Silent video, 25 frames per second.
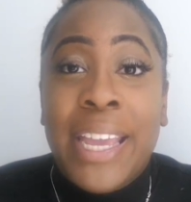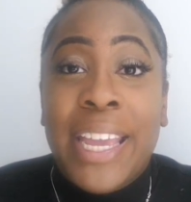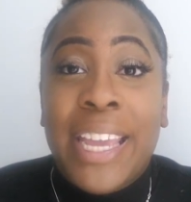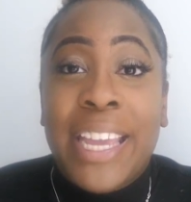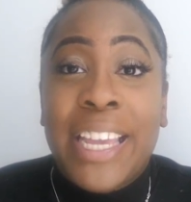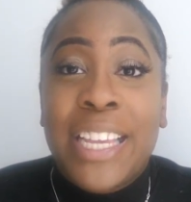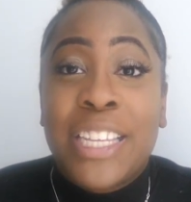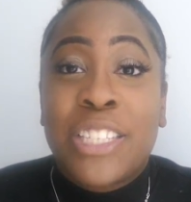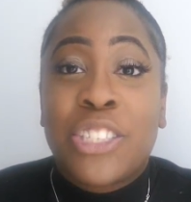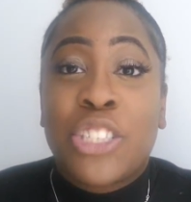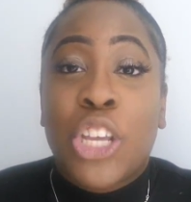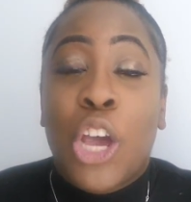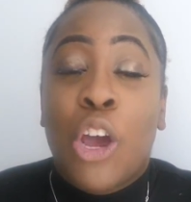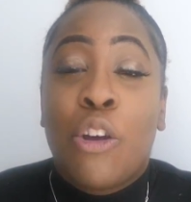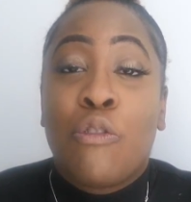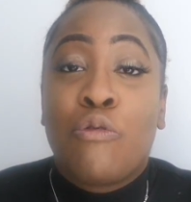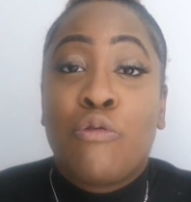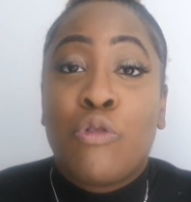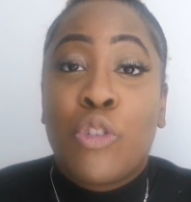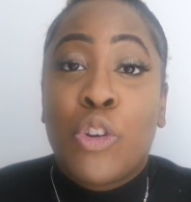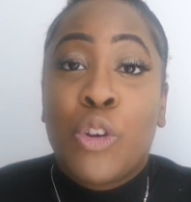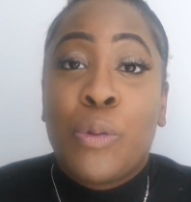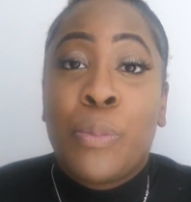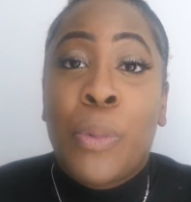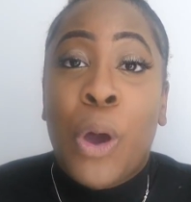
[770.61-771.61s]
is a
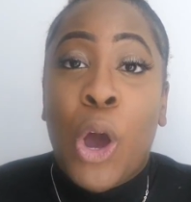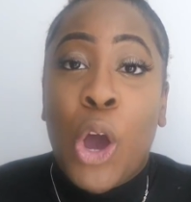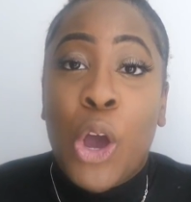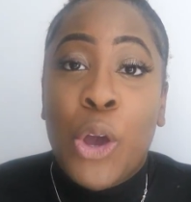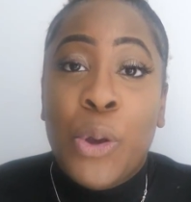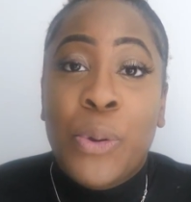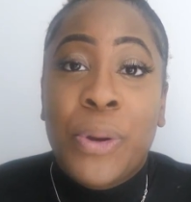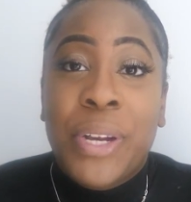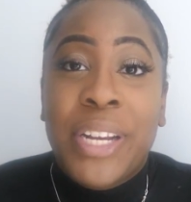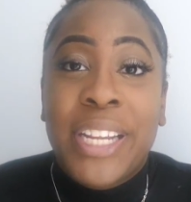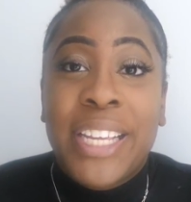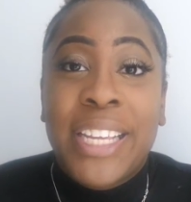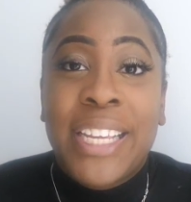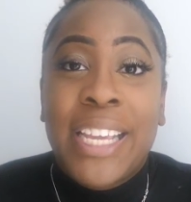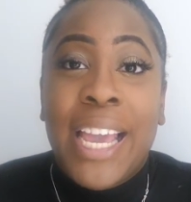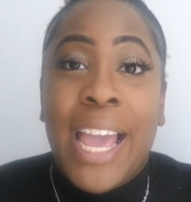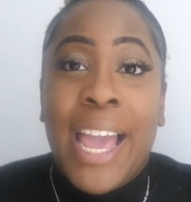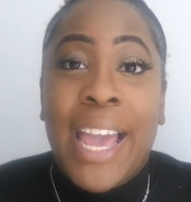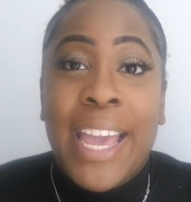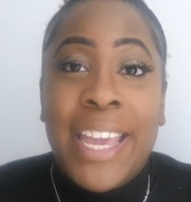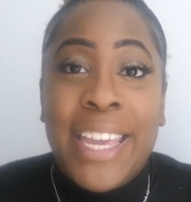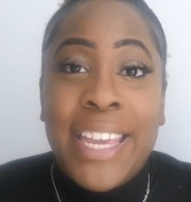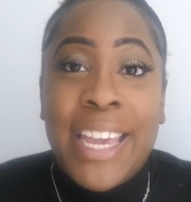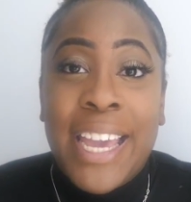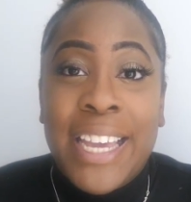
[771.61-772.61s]
room only
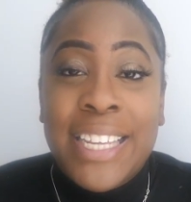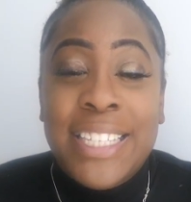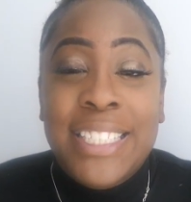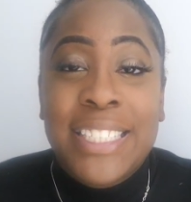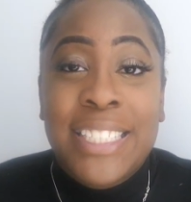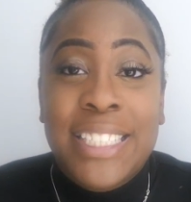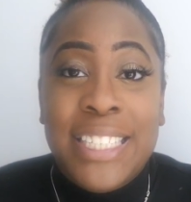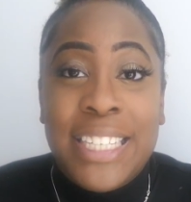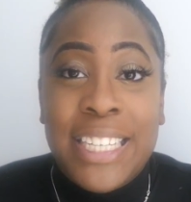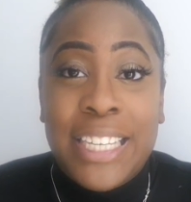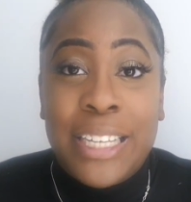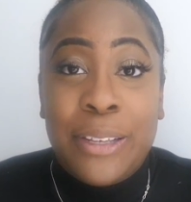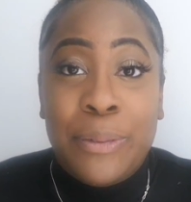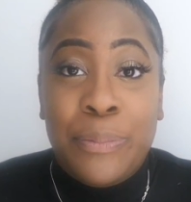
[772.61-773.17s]
AST,